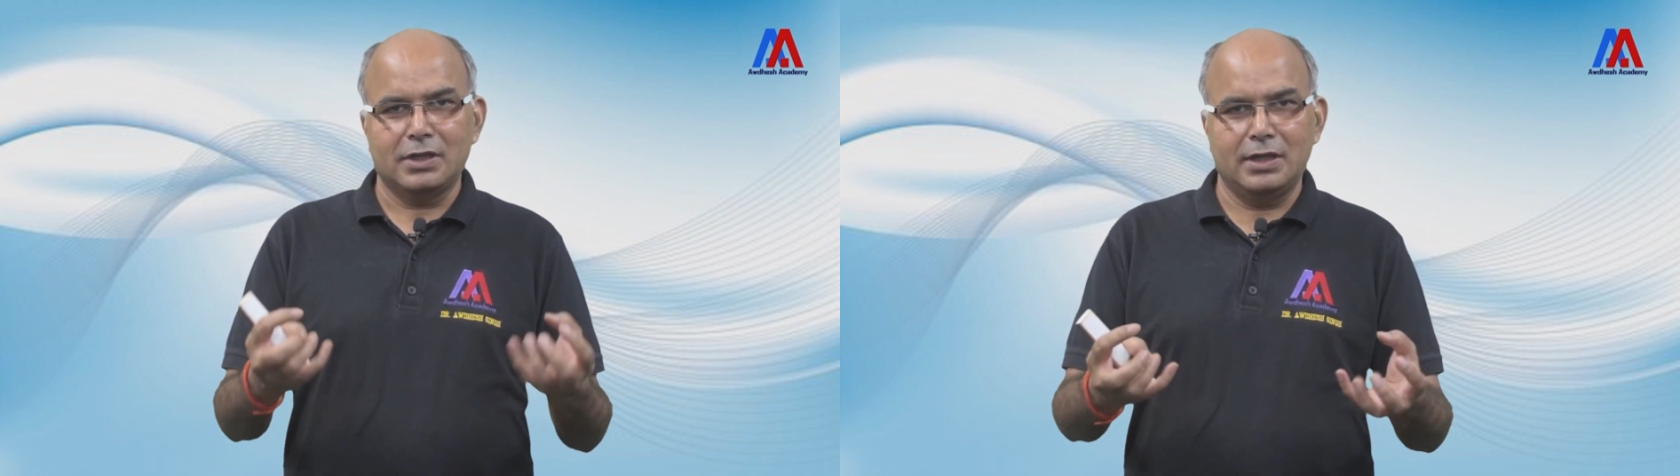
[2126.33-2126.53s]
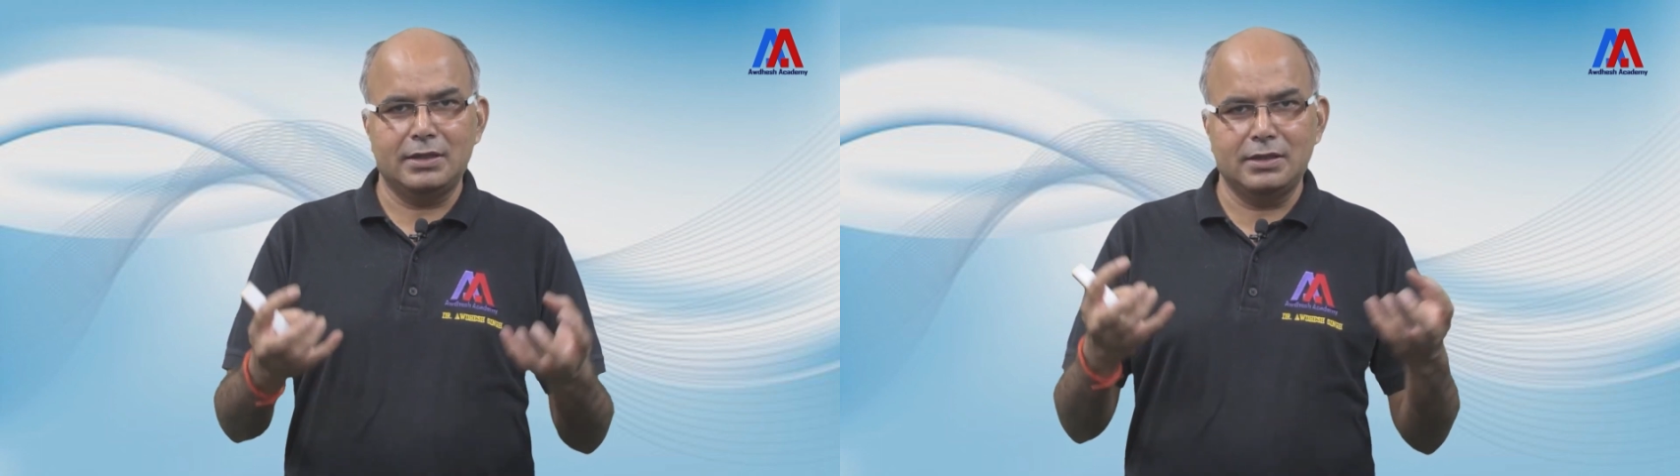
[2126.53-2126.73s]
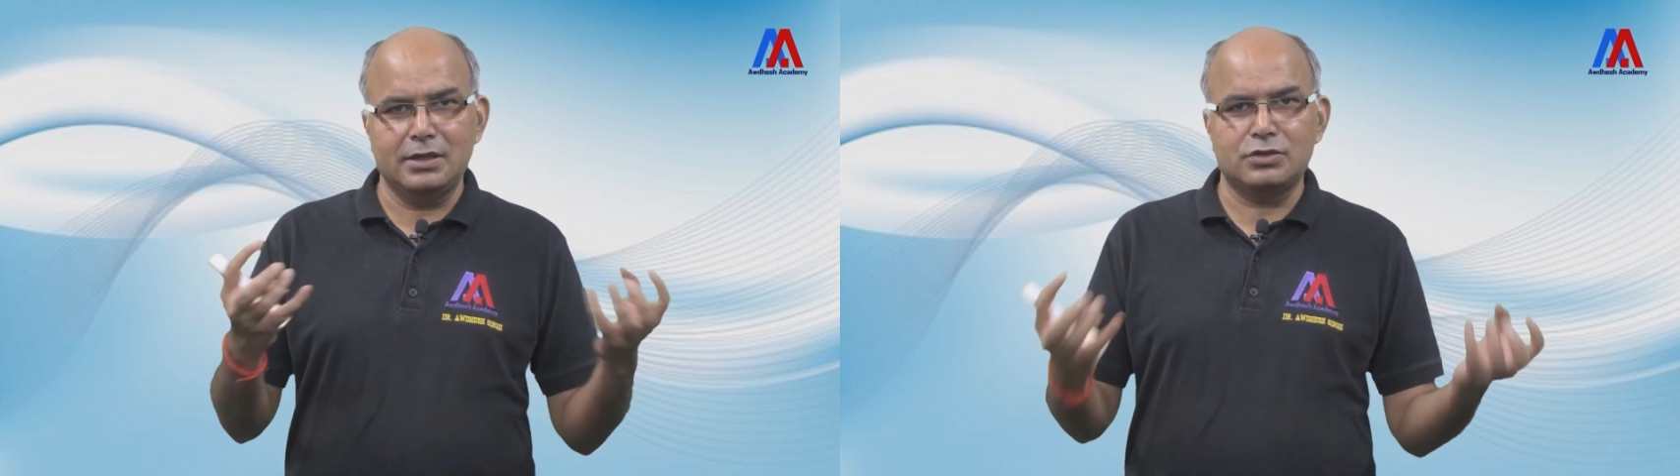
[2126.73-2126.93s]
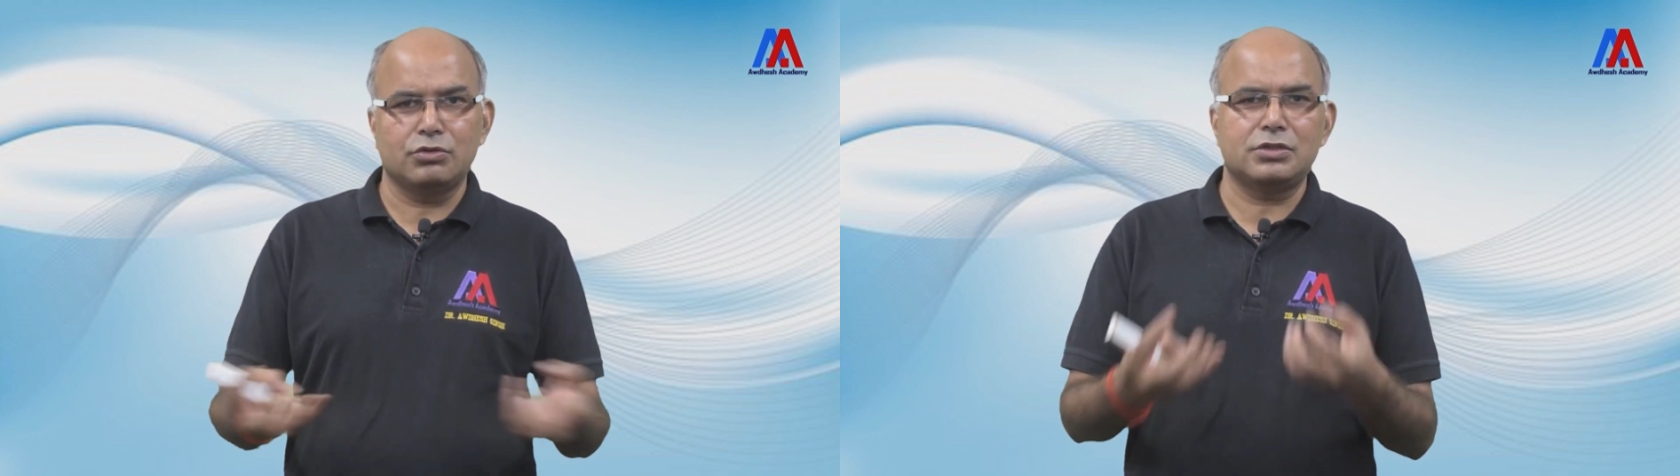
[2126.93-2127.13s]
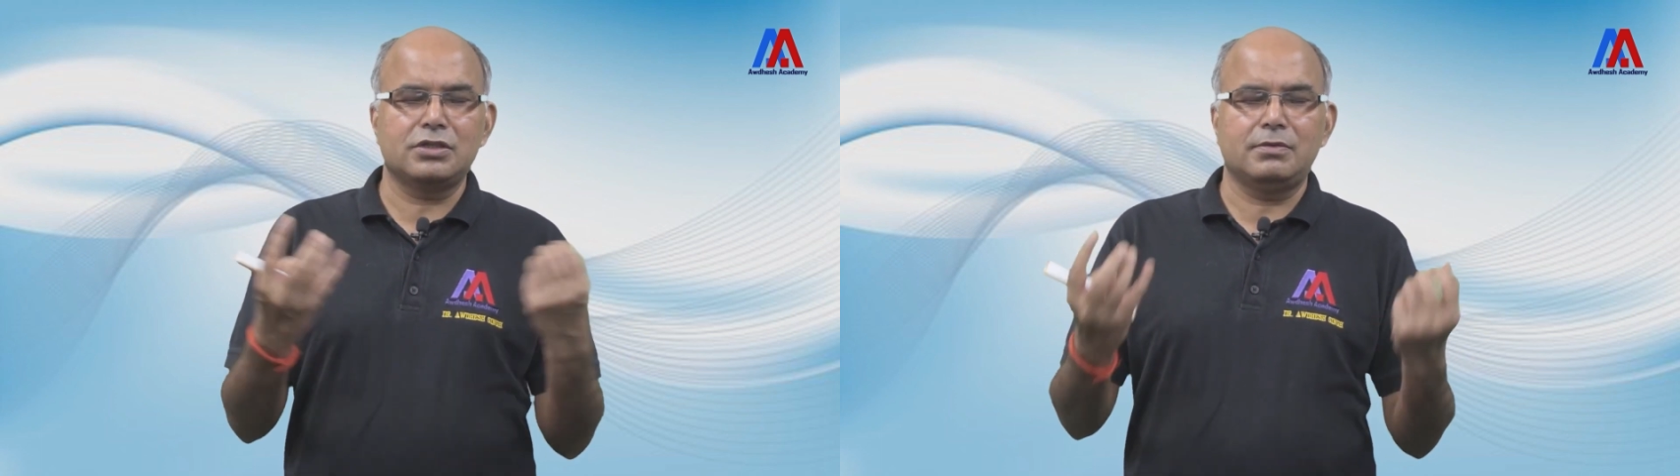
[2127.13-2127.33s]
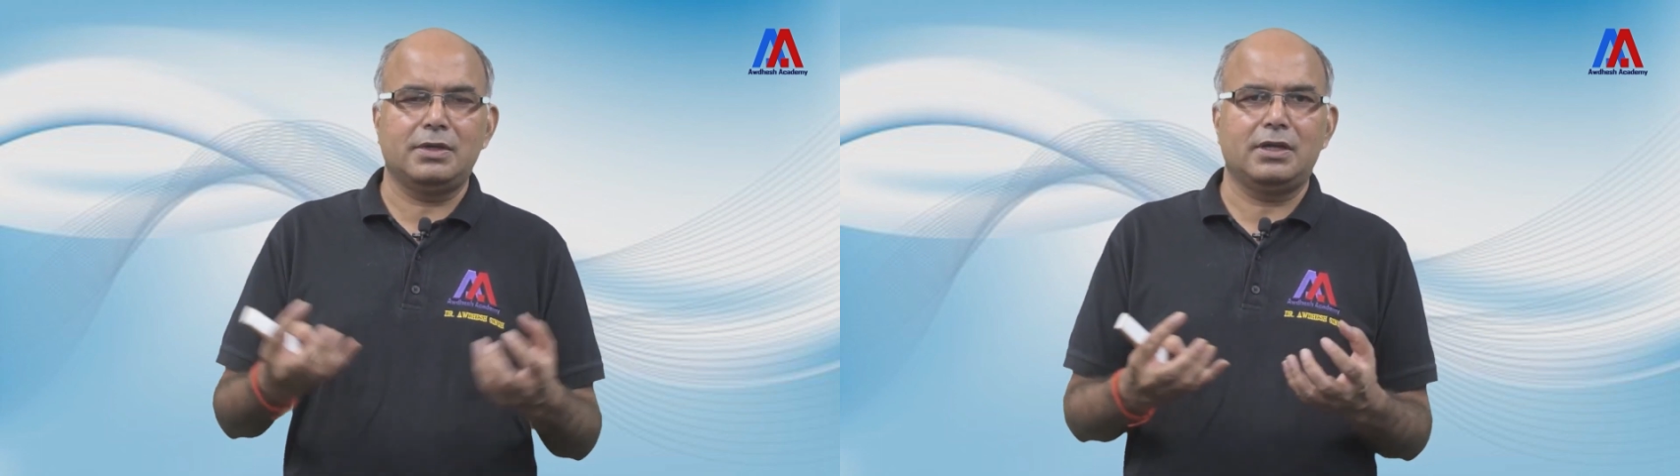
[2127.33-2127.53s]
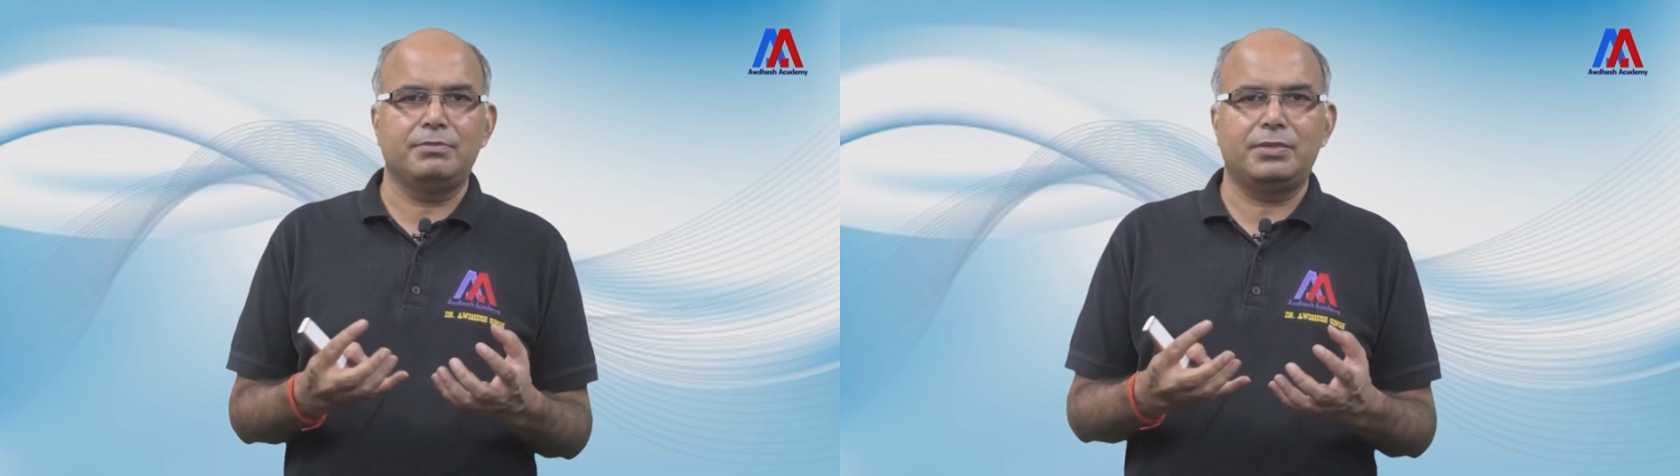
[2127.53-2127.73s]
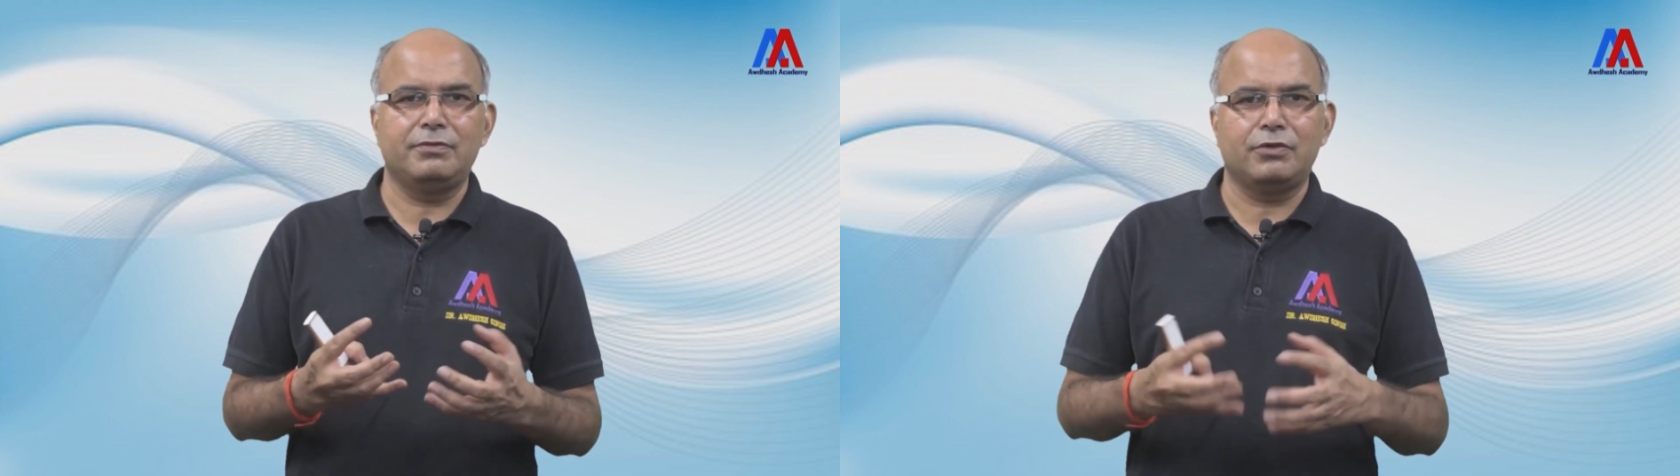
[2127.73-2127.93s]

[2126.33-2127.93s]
get the resources of the company